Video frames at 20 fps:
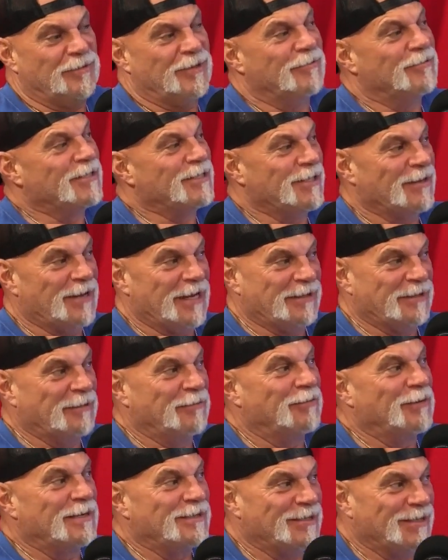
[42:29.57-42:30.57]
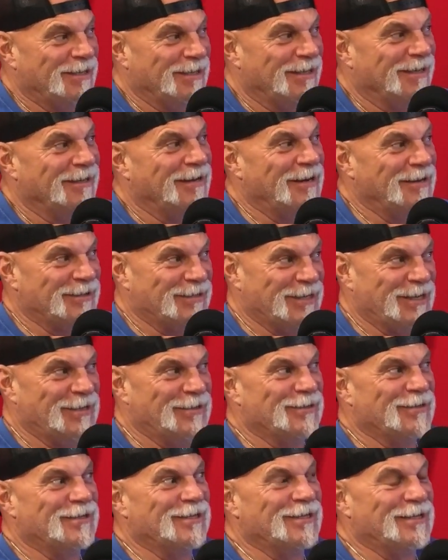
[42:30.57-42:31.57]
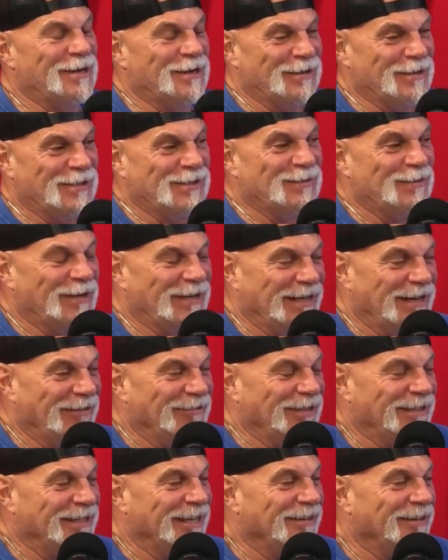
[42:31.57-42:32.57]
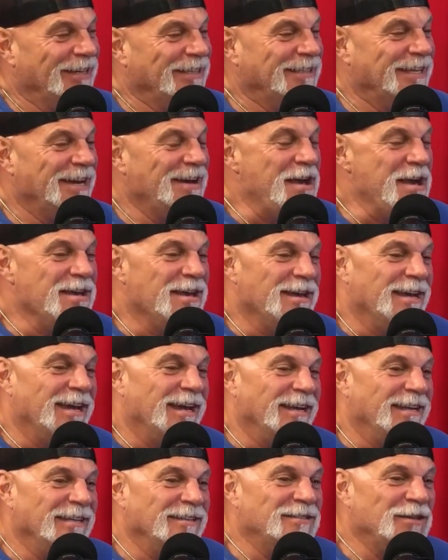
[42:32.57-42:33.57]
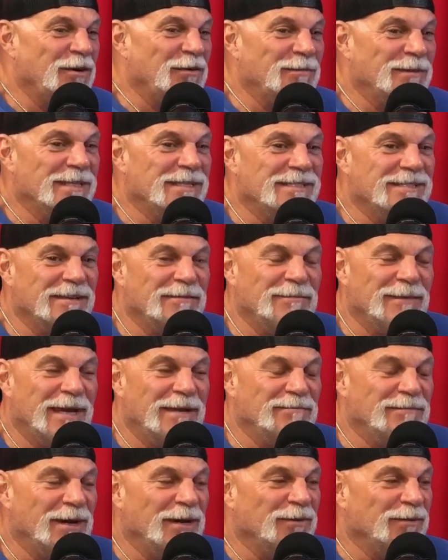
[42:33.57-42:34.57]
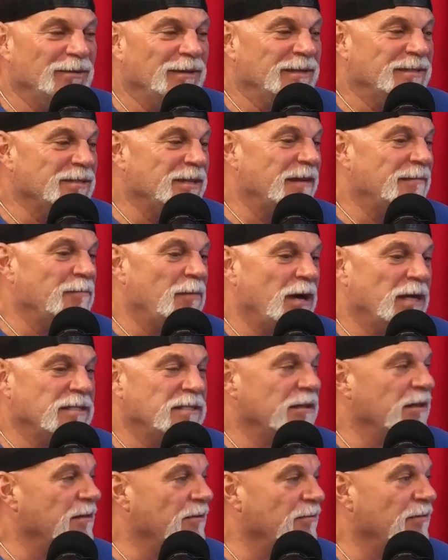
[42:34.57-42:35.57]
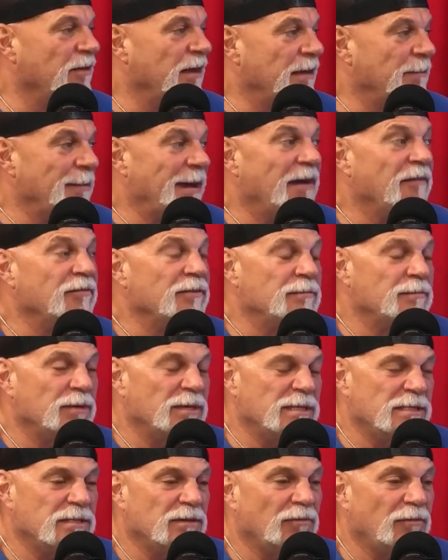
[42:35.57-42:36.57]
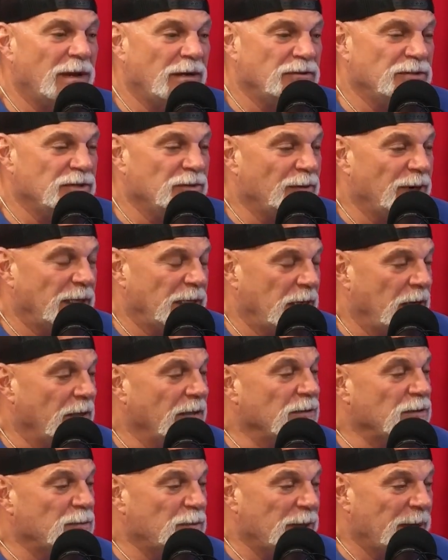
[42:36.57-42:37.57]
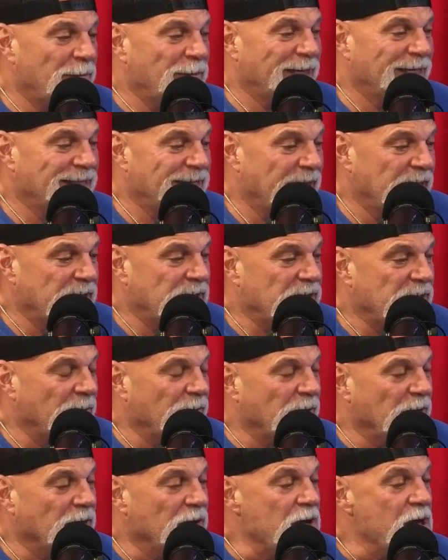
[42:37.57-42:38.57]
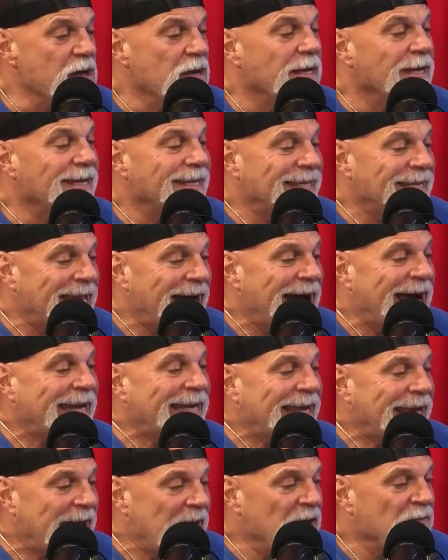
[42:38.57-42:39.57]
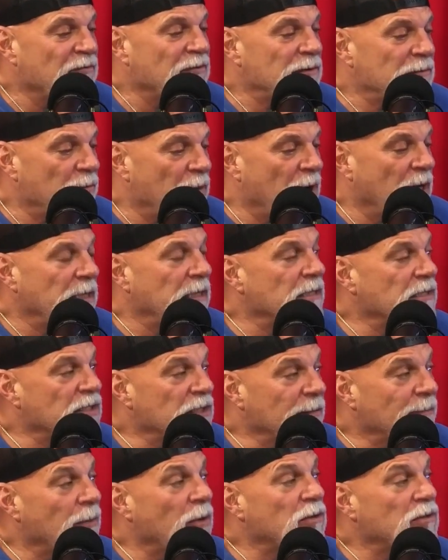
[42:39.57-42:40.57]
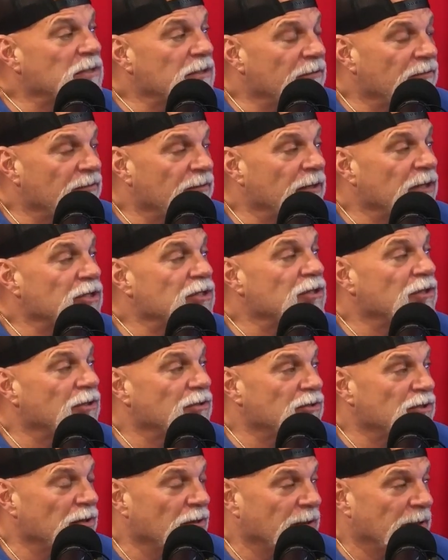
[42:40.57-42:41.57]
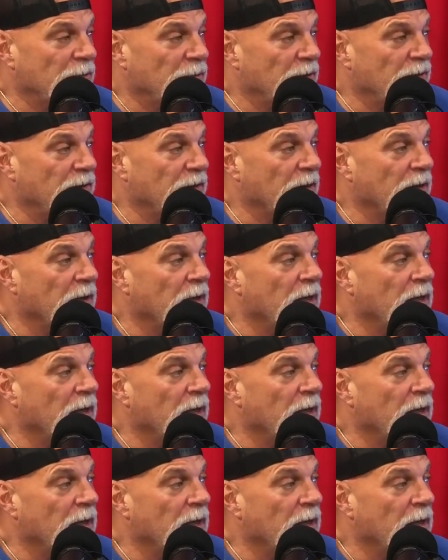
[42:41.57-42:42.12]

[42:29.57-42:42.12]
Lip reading: was elected president of the Hells Angels, the youngest one, and everything like that. And he told me, he said, "Man, Mel, it's like moss to the flame. Everybody's around you right now." He goes, "But I'm going to tell you something. Not everybody is supposed to finish the journey with you."